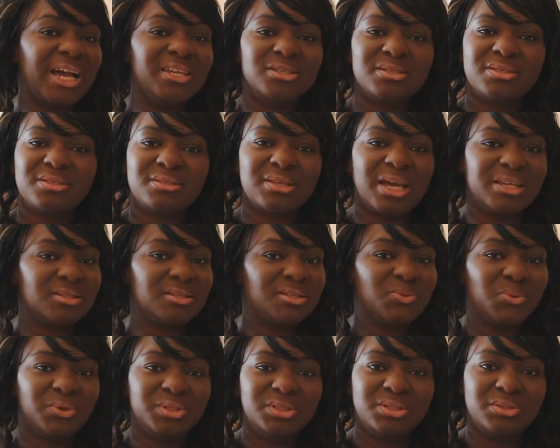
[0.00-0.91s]
I
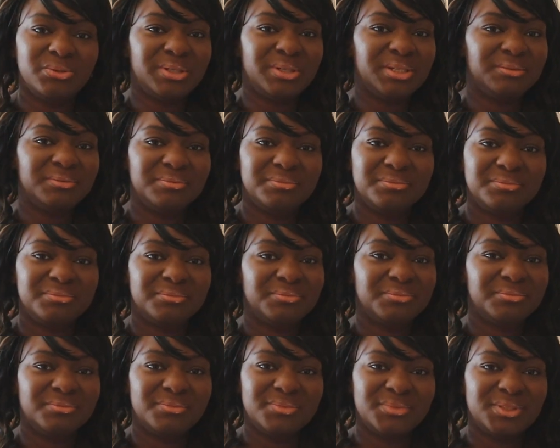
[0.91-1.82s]
just wouldn't do it.
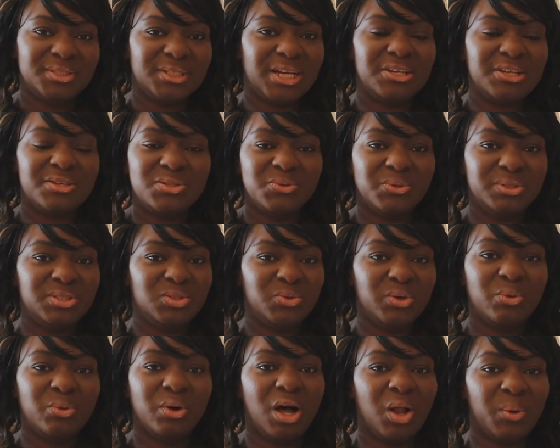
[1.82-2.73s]
I just
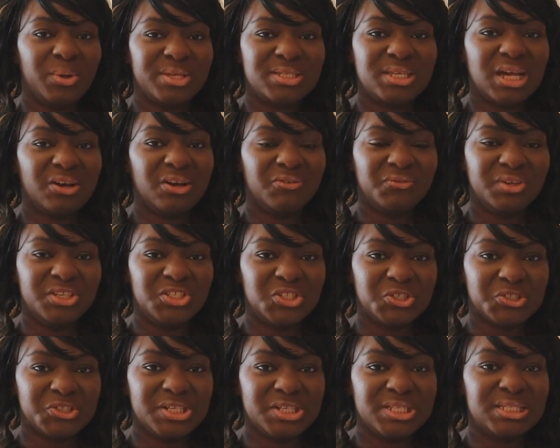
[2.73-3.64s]
wouldn't do it. Always have
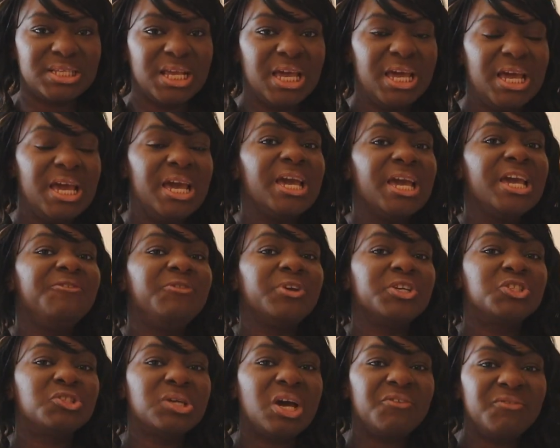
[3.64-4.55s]
insurance. If
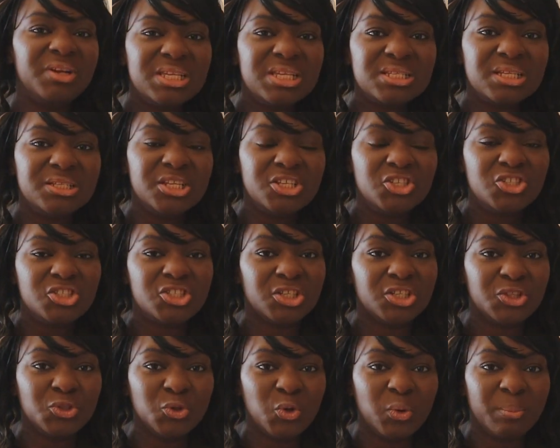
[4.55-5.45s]
you're traveling as a
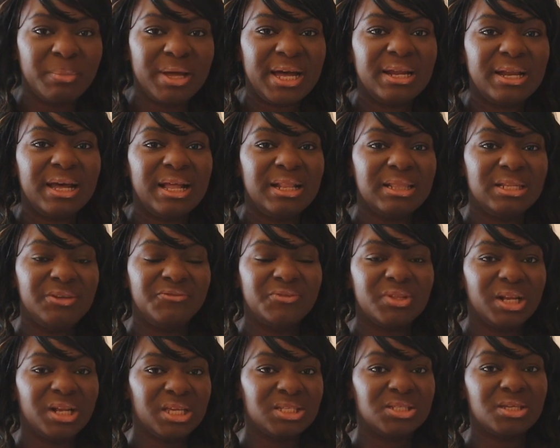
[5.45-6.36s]
digital nomad, I'll
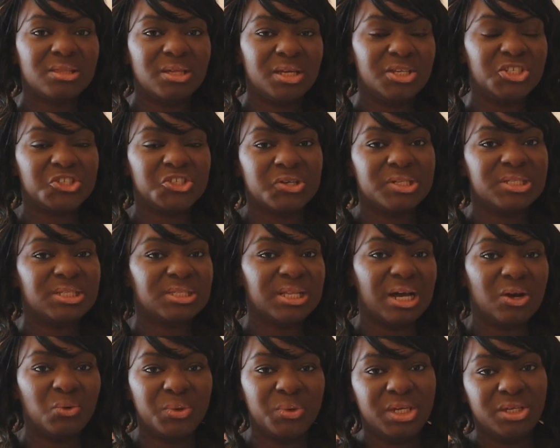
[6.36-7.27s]
leave the link to the insurance
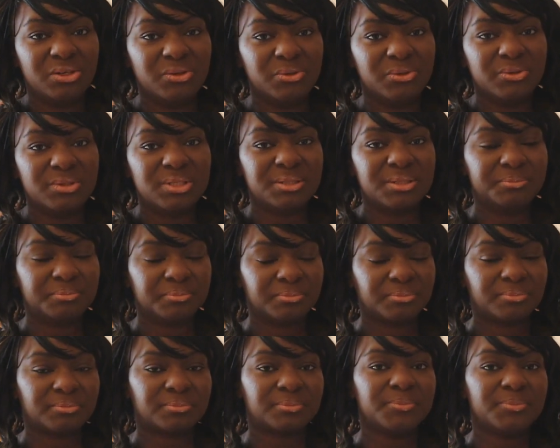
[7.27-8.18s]
that we use
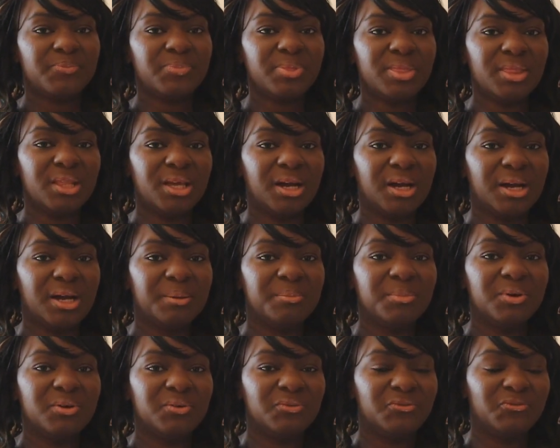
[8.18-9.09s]

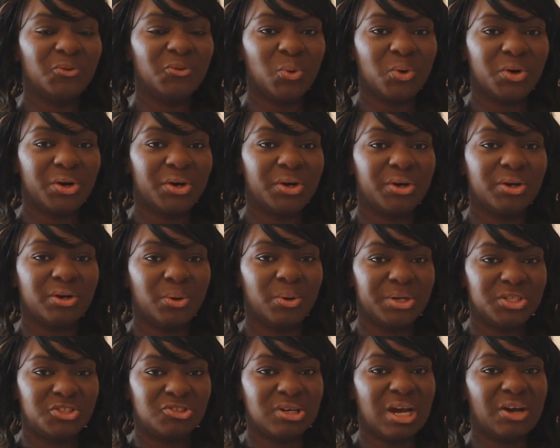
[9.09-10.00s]
for
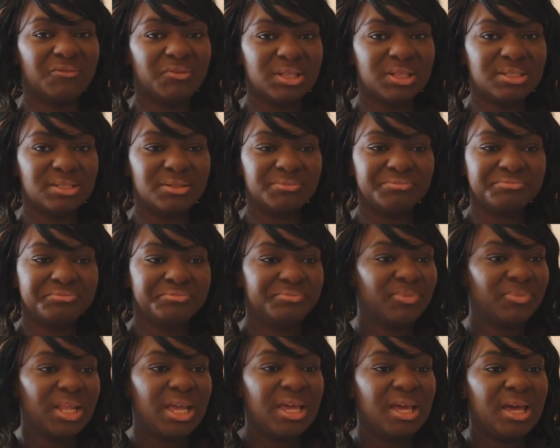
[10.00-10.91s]
our travels.
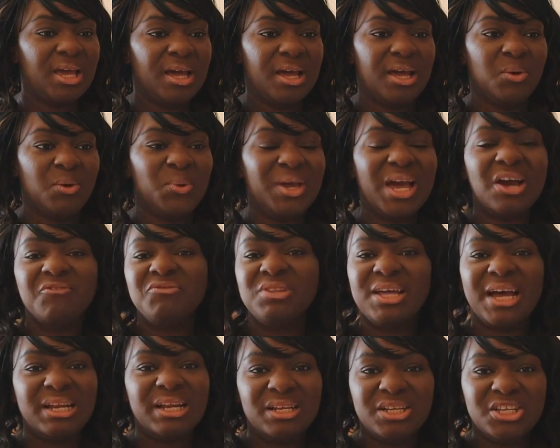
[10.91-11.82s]
We
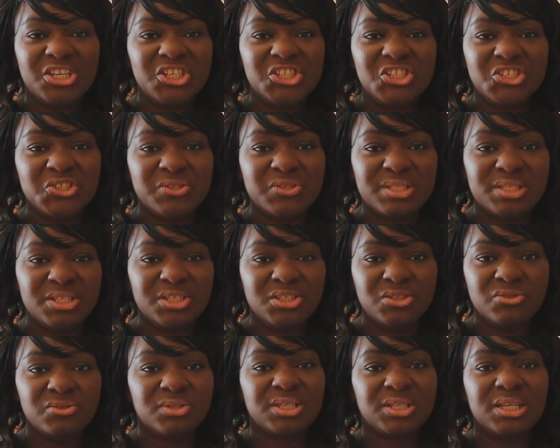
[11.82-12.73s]
haven't had any issues
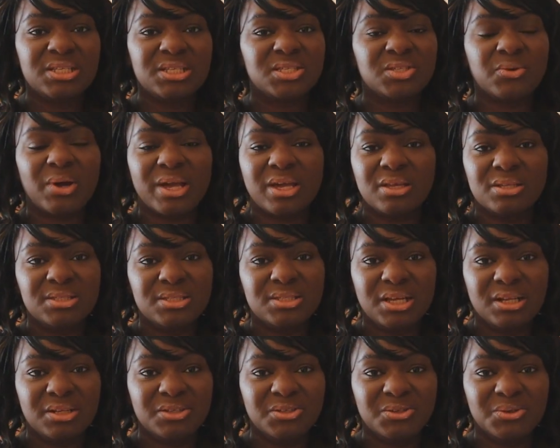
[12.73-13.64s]
to use it, so I couldn't
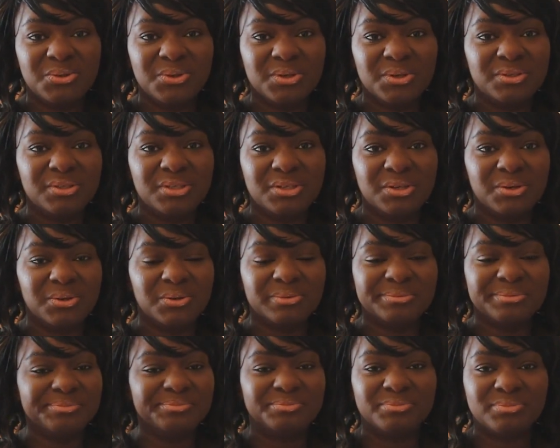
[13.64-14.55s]
tell you, you
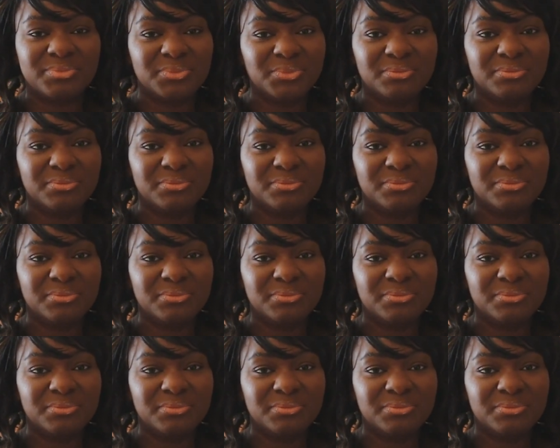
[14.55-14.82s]
know,